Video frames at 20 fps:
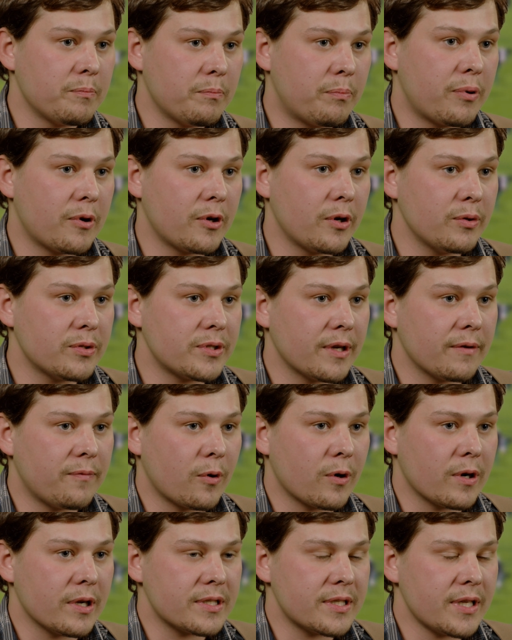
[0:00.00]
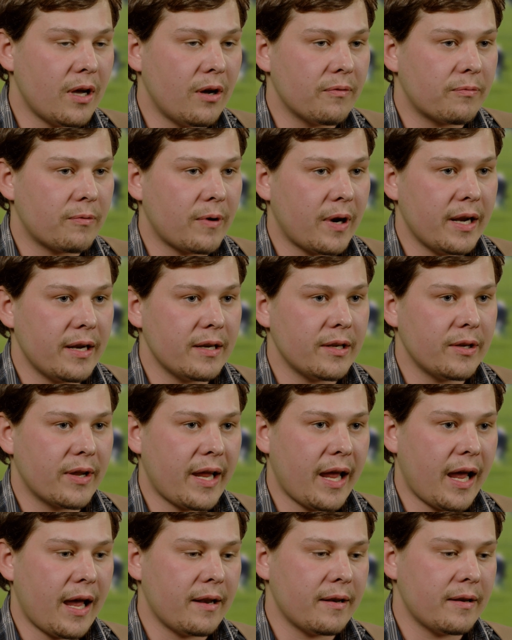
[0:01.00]
producing for itself, right? You
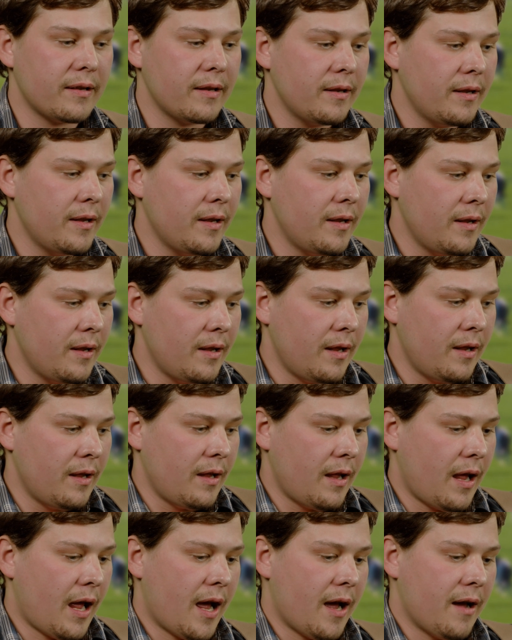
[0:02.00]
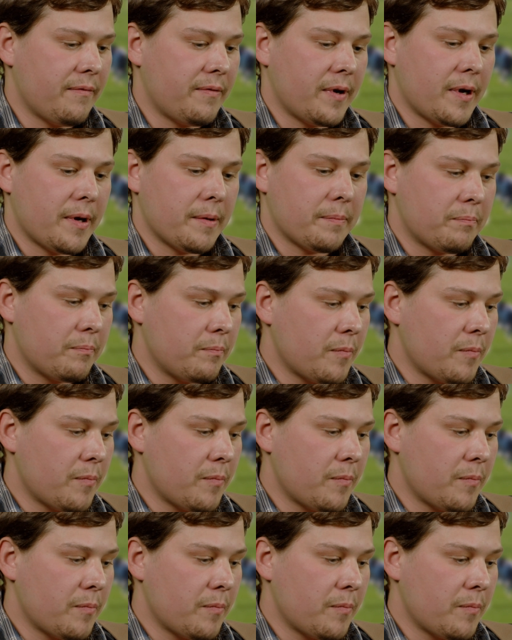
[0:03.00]
can't have a